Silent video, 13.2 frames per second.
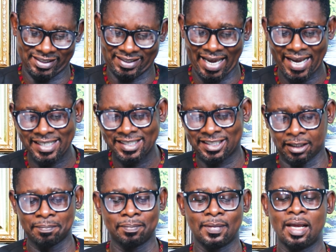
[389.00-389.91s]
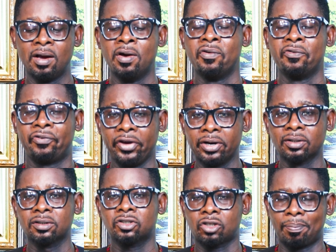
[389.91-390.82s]
says
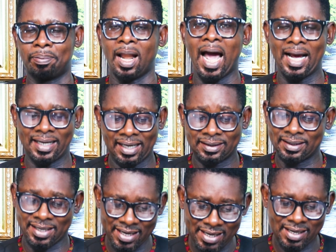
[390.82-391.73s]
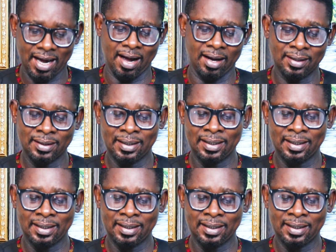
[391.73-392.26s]
fuel supply, that's the kicker.